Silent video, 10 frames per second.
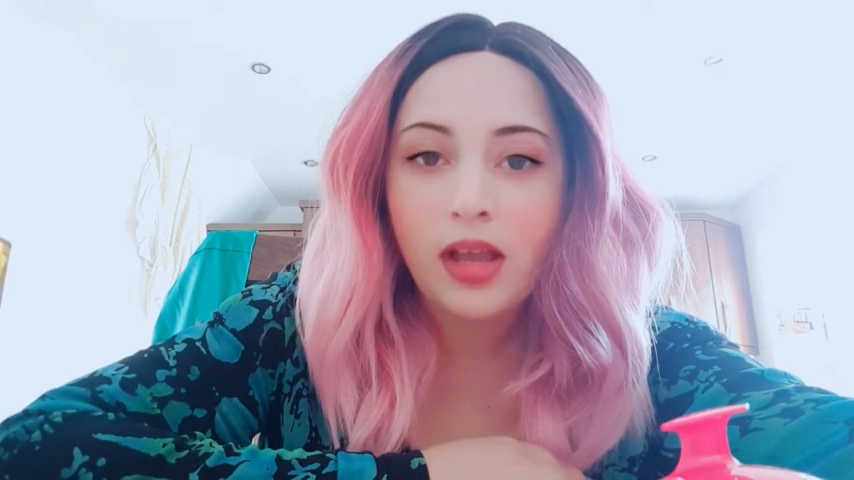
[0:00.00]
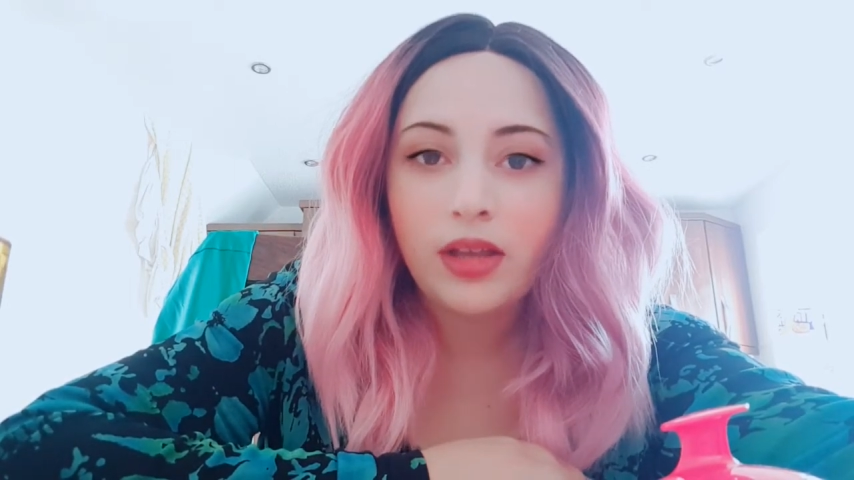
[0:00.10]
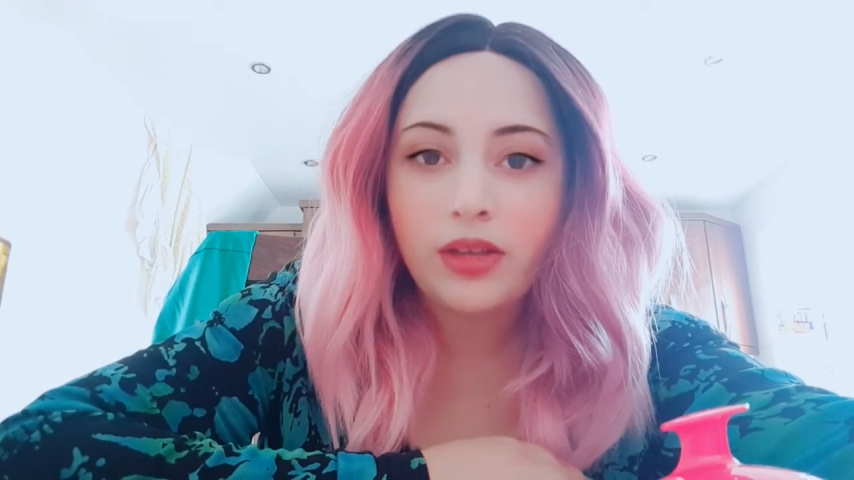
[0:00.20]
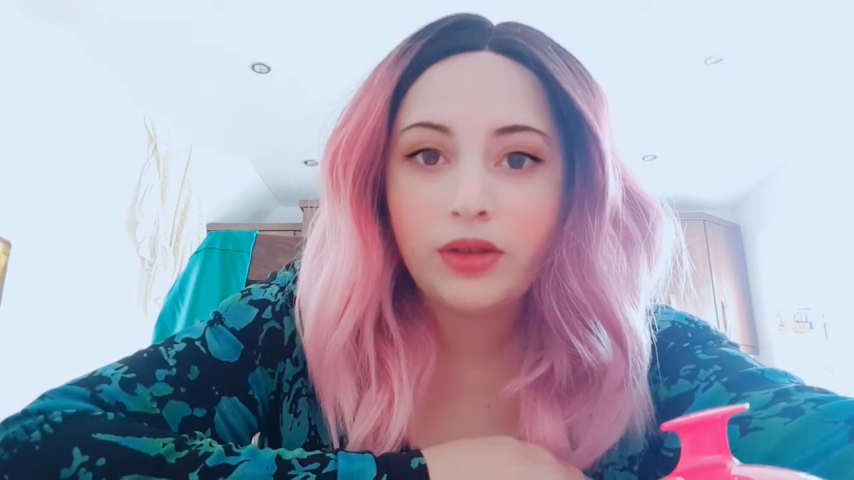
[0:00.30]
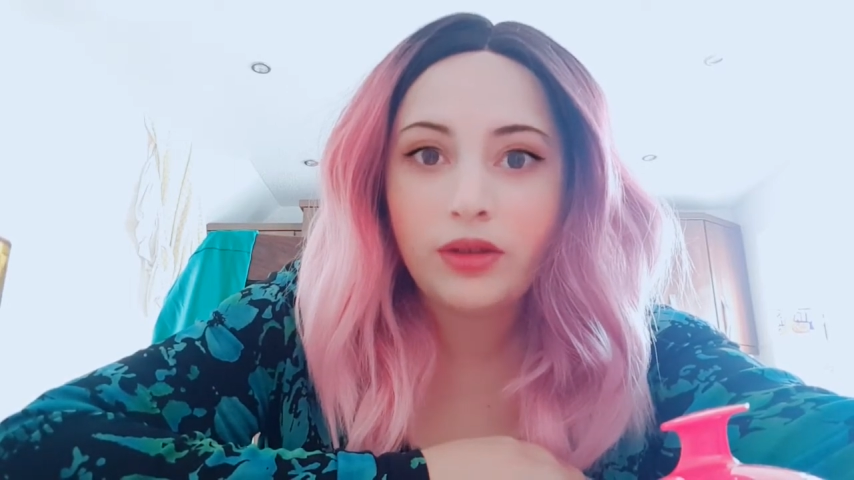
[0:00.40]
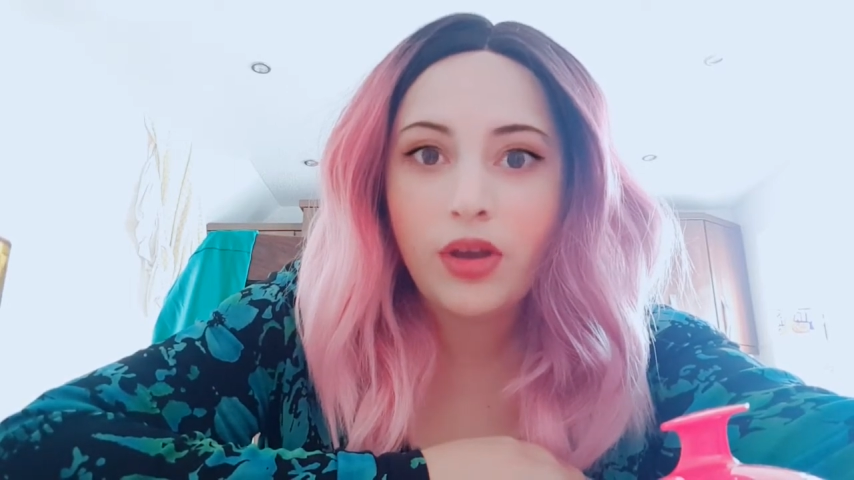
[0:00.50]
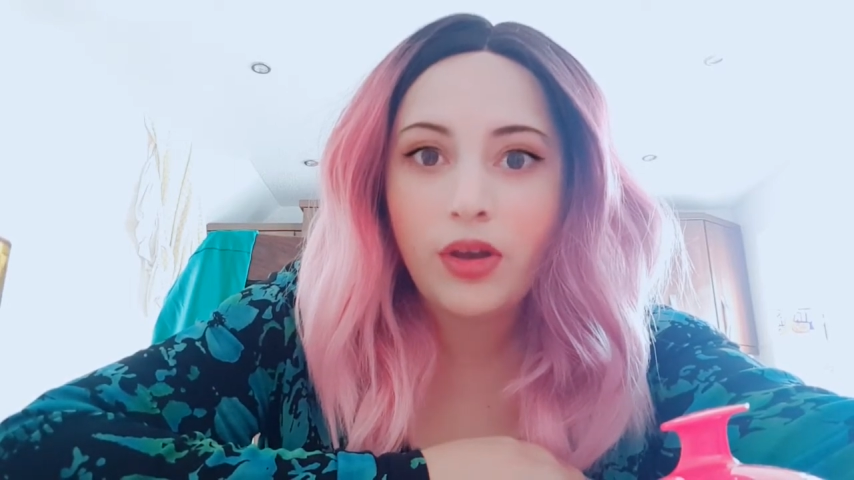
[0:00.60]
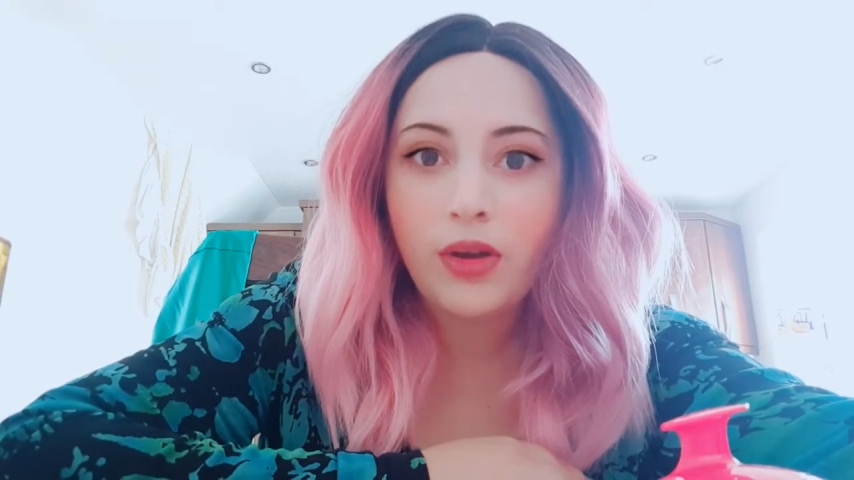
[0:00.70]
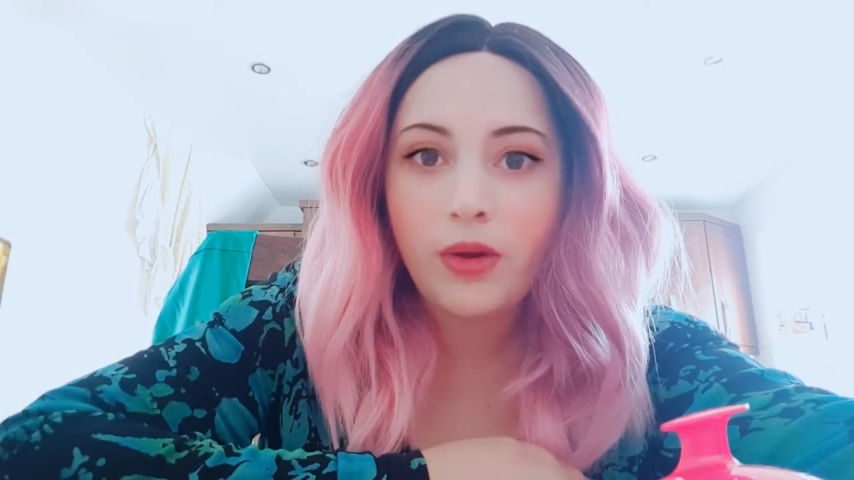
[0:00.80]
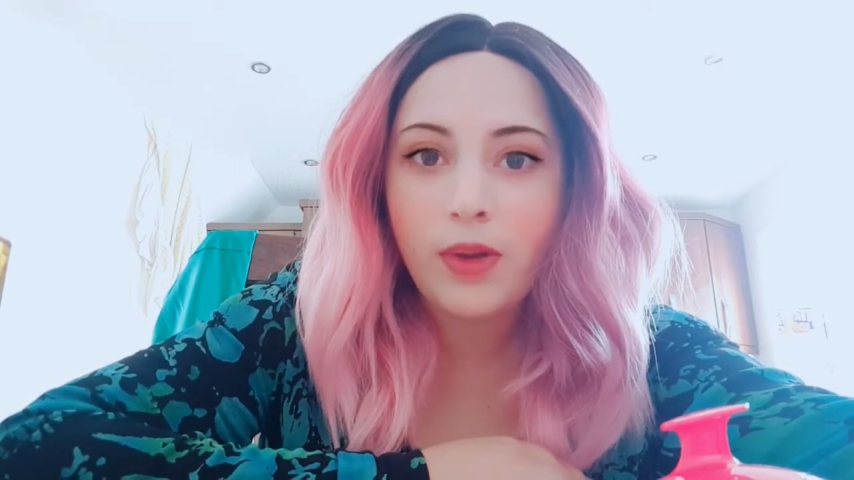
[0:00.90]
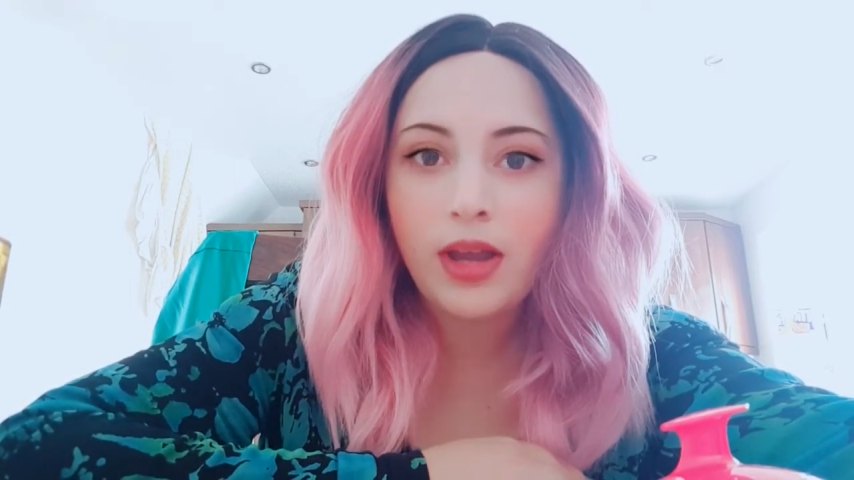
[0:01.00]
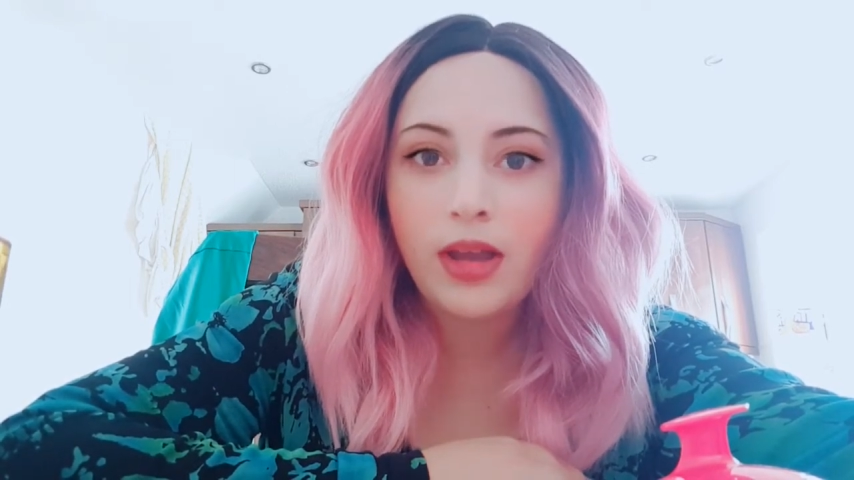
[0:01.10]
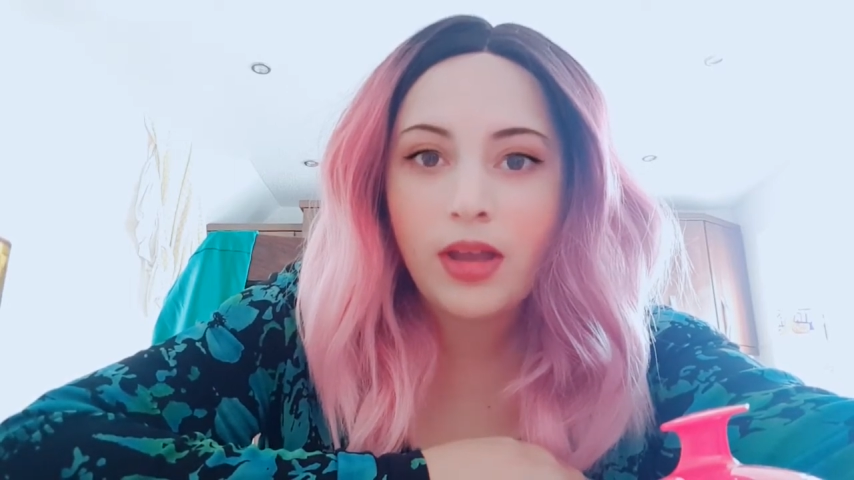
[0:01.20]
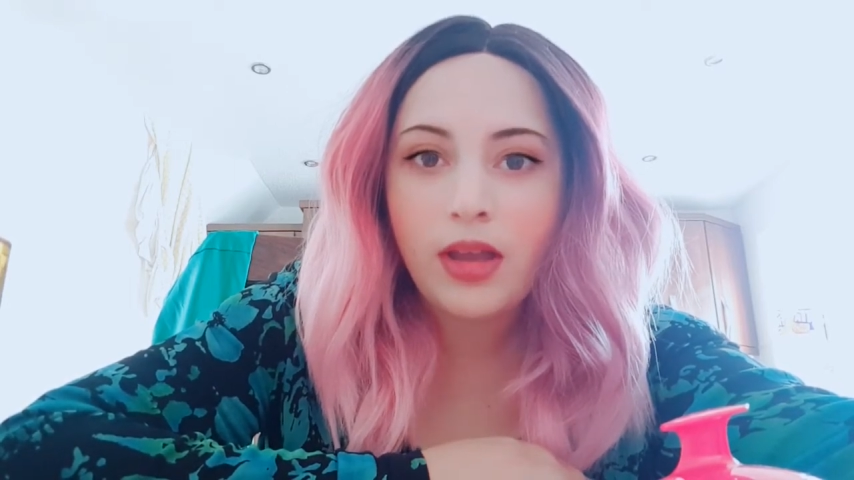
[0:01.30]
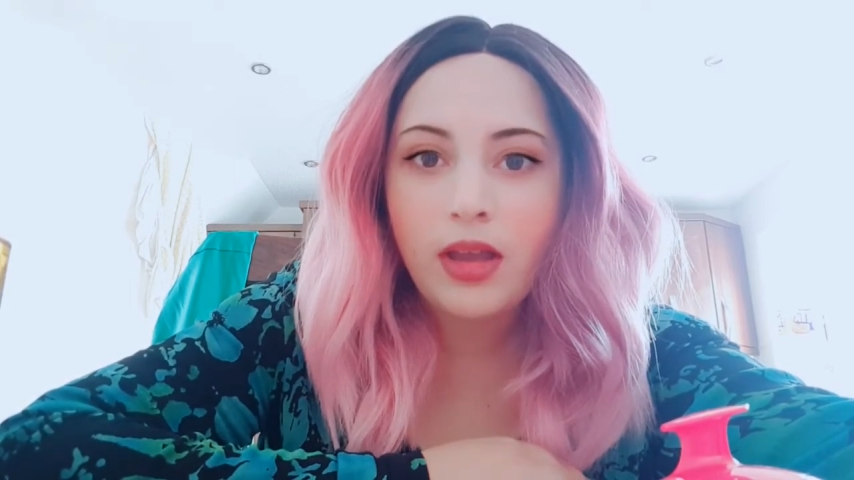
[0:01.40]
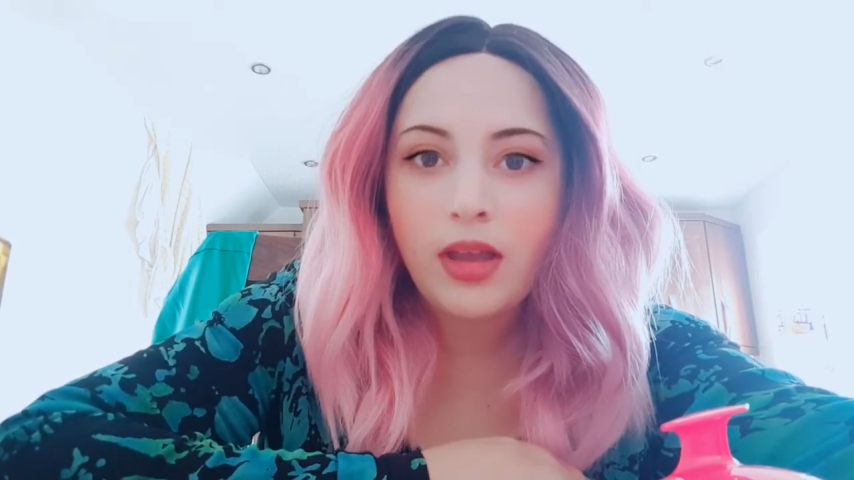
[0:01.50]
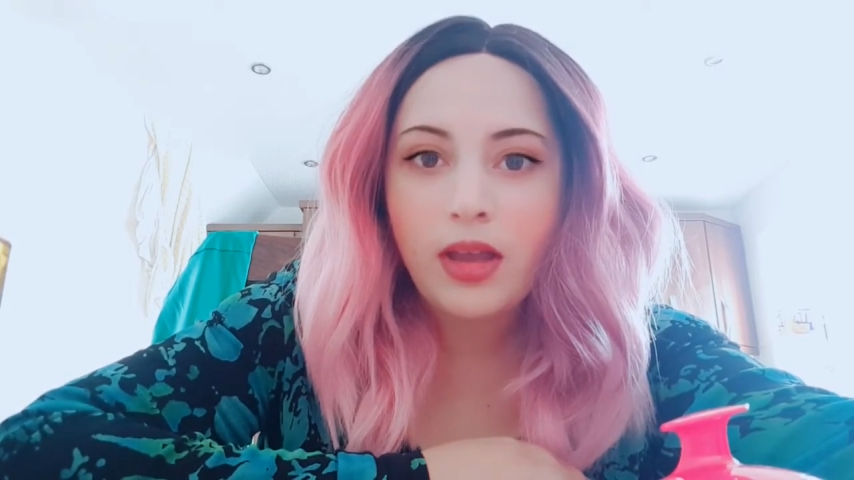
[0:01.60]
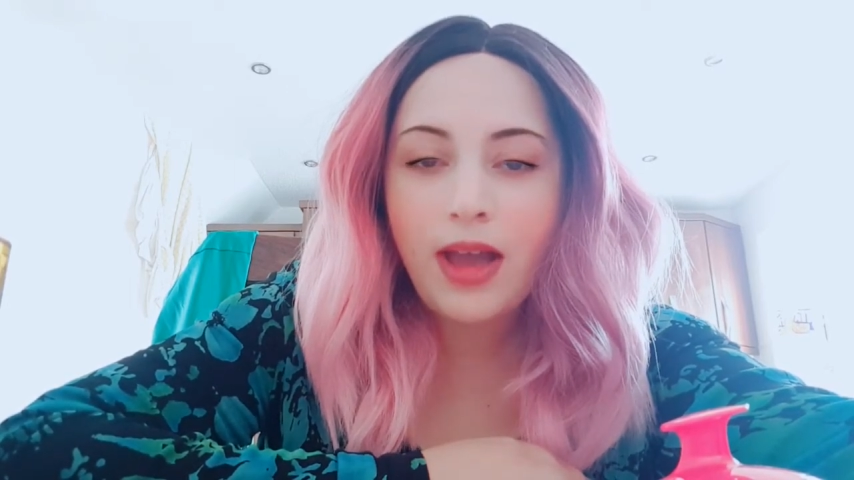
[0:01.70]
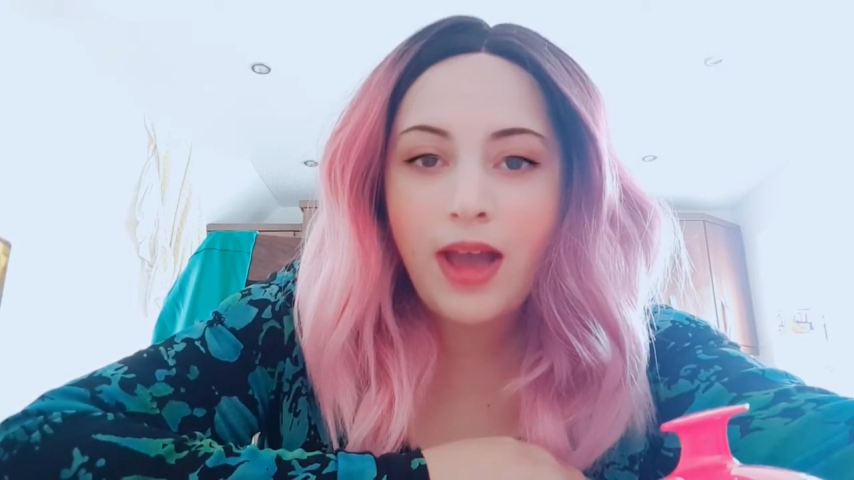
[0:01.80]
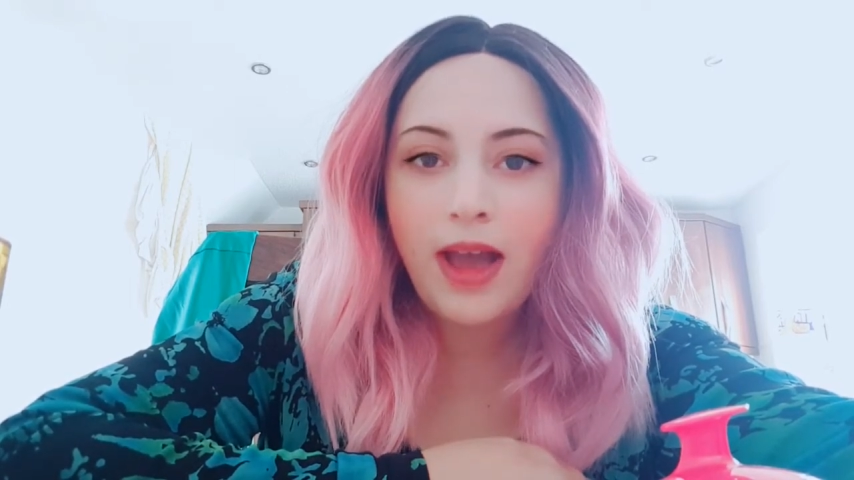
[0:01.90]
So
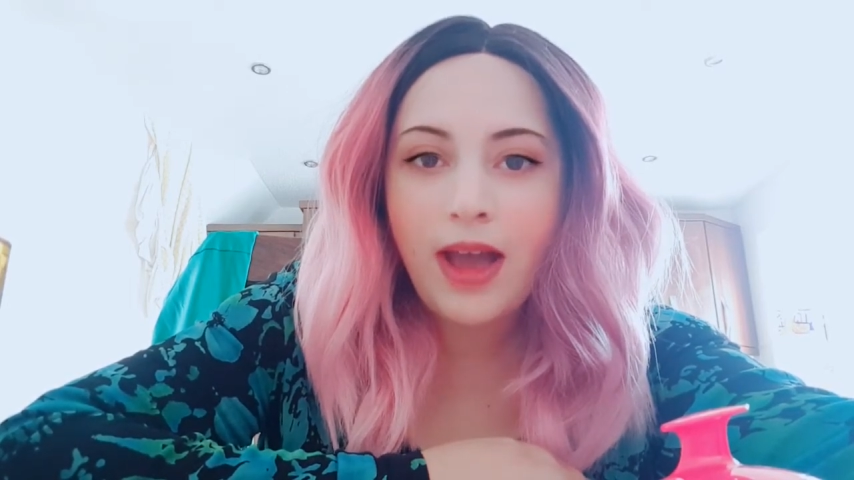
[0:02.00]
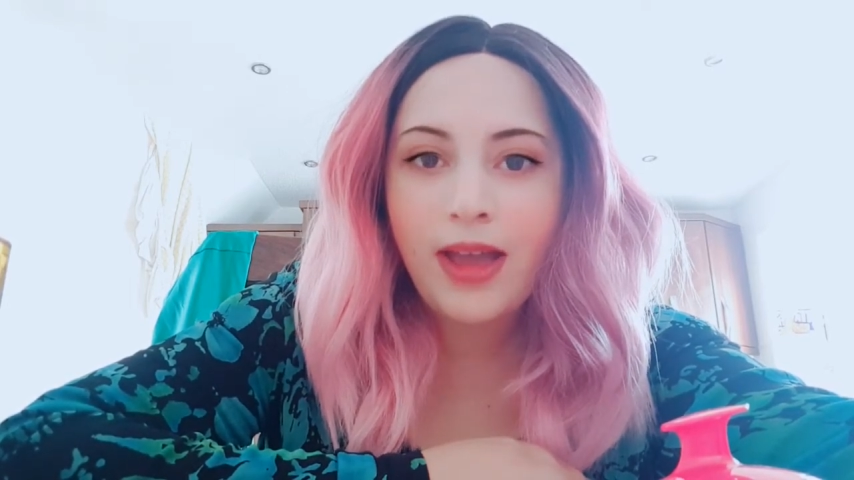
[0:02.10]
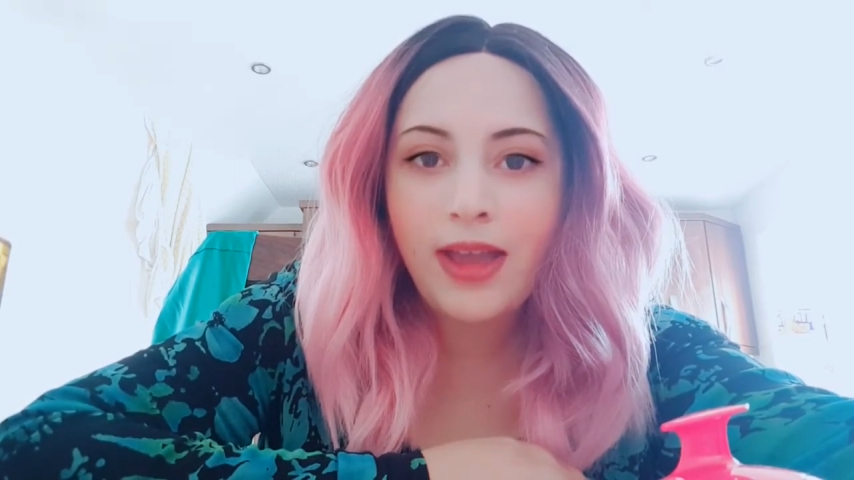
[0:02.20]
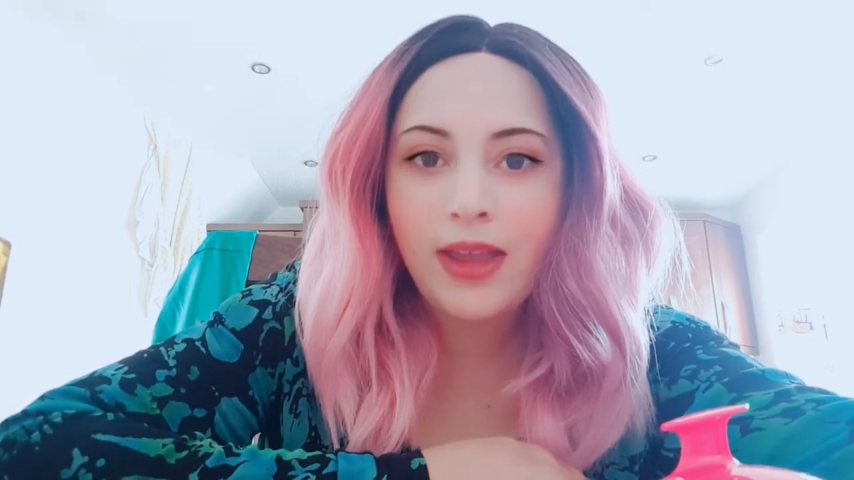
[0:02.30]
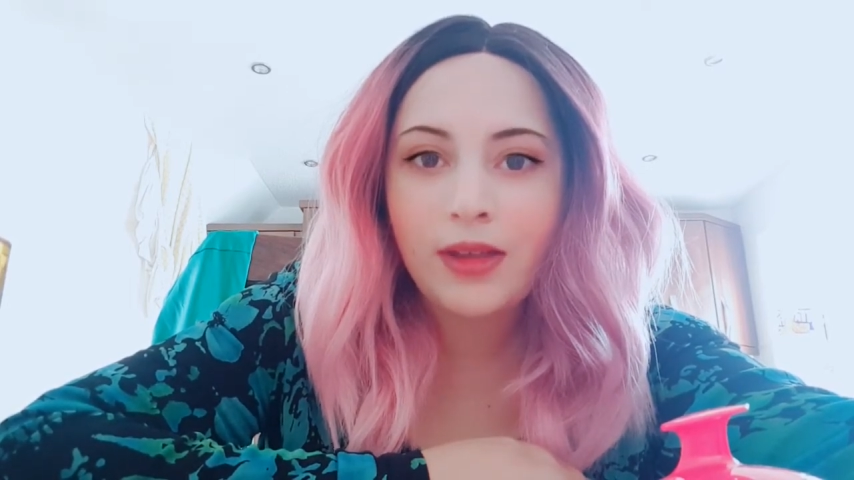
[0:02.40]
I